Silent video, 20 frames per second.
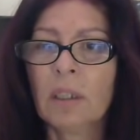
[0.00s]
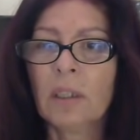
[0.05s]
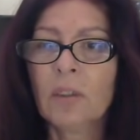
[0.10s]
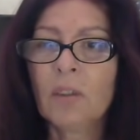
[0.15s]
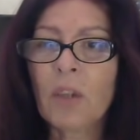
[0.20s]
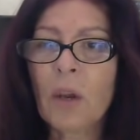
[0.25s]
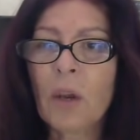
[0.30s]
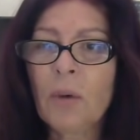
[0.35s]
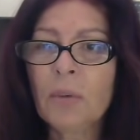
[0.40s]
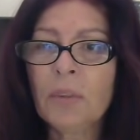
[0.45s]

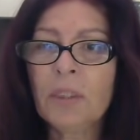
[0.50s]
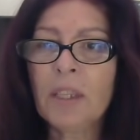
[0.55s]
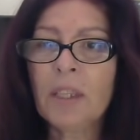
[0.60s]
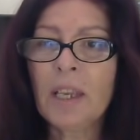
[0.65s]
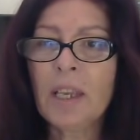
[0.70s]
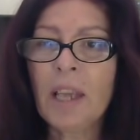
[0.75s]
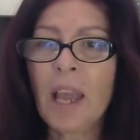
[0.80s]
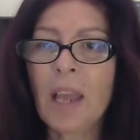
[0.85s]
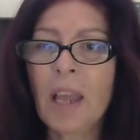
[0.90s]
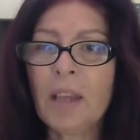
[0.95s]

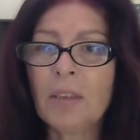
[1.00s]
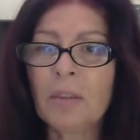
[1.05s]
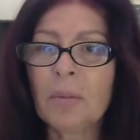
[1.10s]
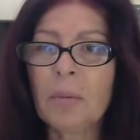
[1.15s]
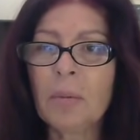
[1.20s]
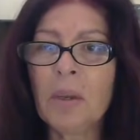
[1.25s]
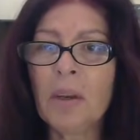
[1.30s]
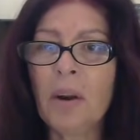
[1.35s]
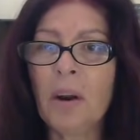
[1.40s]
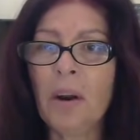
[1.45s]
Josie, hey,
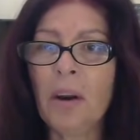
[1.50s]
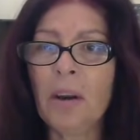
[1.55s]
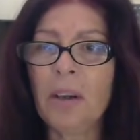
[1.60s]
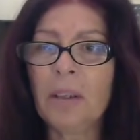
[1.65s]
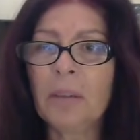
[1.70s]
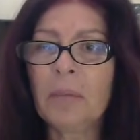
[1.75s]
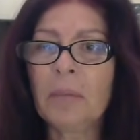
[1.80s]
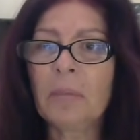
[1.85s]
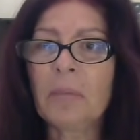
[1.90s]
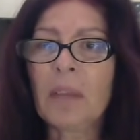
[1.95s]
sweetheart.
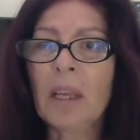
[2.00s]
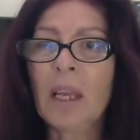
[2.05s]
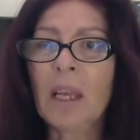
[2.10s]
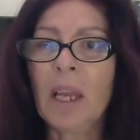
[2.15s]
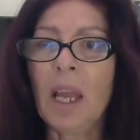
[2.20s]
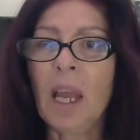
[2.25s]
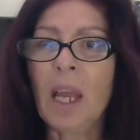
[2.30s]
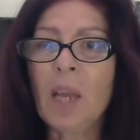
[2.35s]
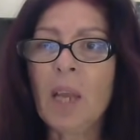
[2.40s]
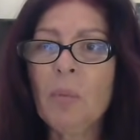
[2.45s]

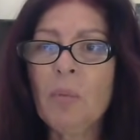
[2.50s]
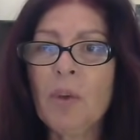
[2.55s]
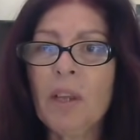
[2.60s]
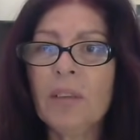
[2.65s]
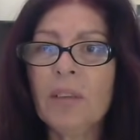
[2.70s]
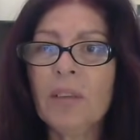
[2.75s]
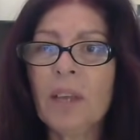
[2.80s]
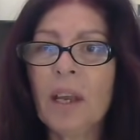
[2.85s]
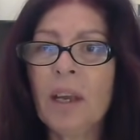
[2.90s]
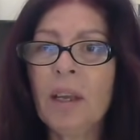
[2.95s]
Hey,
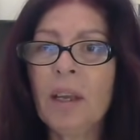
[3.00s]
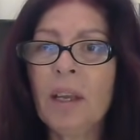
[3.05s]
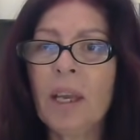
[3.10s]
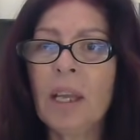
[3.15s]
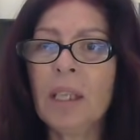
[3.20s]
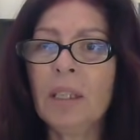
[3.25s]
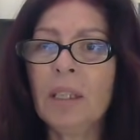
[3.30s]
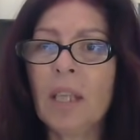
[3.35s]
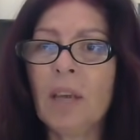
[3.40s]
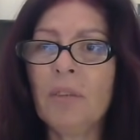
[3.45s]
Brenda.
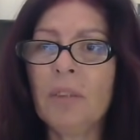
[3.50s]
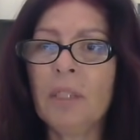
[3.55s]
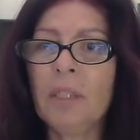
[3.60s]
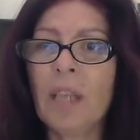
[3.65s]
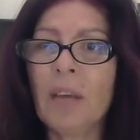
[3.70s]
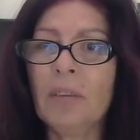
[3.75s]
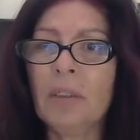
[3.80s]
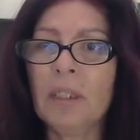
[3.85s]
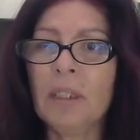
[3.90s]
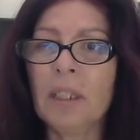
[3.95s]
Hey, Love
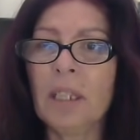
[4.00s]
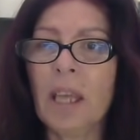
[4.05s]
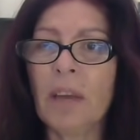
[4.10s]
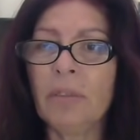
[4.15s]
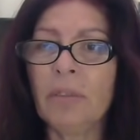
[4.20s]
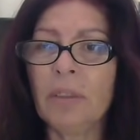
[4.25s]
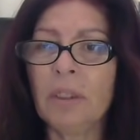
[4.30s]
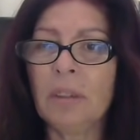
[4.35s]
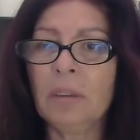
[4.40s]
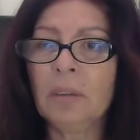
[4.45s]

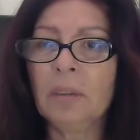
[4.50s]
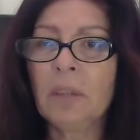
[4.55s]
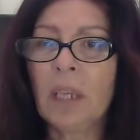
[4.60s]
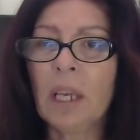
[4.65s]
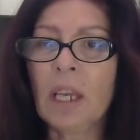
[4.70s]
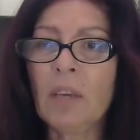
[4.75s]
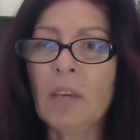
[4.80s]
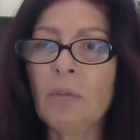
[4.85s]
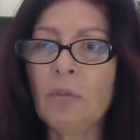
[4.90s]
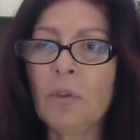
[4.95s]
1111.
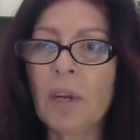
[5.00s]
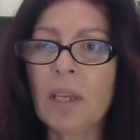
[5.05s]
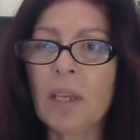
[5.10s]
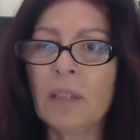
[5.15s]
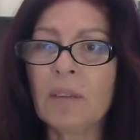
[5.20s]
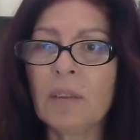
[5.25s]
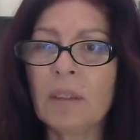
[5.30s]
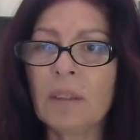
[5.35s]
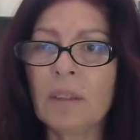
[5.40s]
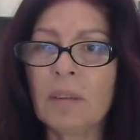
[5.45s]
Hey,
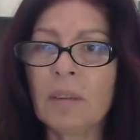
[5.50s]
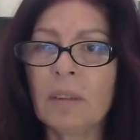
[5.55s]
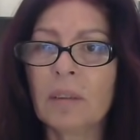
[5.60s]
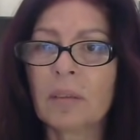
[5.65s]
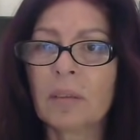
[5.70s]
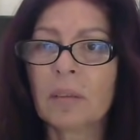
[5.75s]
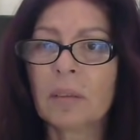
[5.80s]
Francis.